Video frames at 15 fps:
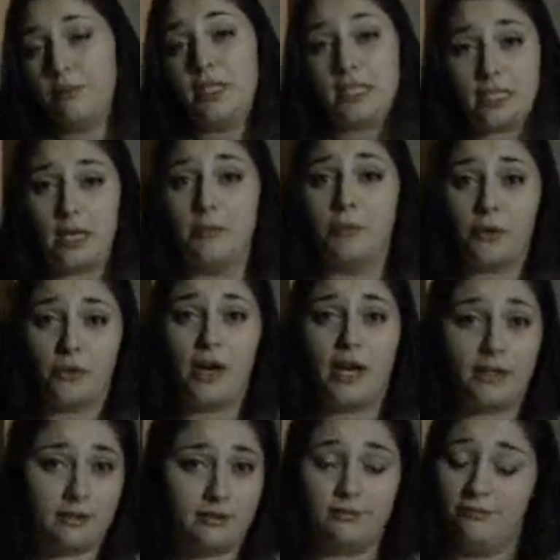Please come
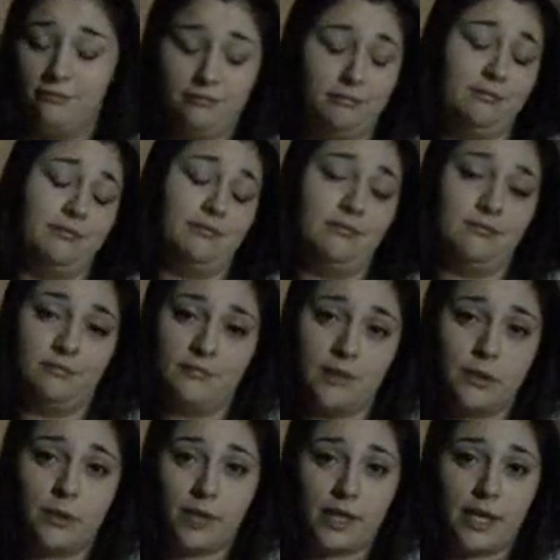correct.
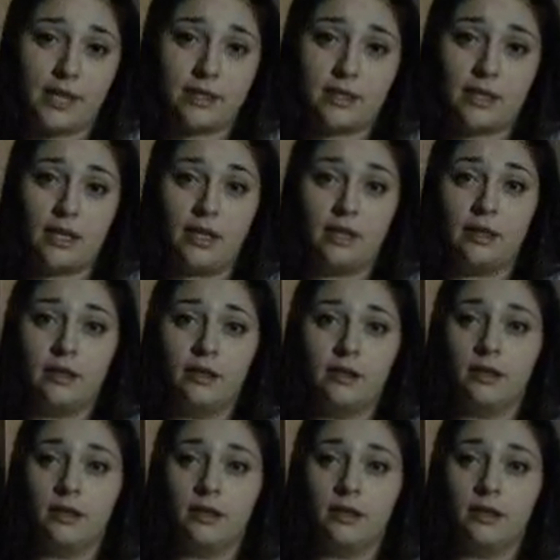That's what I gotta say.